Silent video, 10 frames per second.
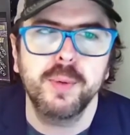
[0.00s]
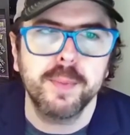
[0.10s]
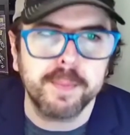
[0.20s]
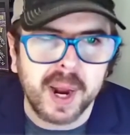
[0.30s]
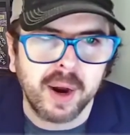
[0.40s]

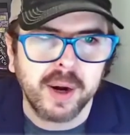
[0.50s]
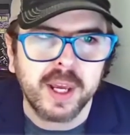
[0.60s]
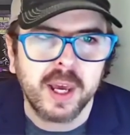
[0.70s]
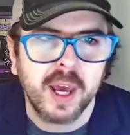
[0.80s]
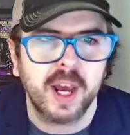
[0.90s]
to
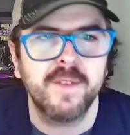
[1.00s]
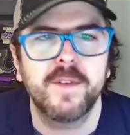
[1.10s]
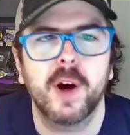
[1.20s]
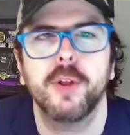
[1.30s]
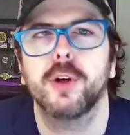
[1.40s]
marry
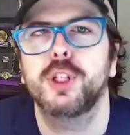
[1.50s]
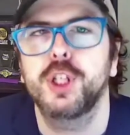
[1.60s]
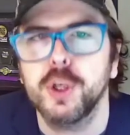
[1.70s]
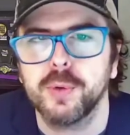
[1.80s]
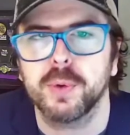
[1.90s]
and
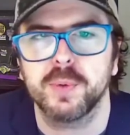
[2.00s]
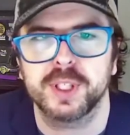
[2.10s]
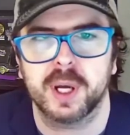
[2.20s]
father children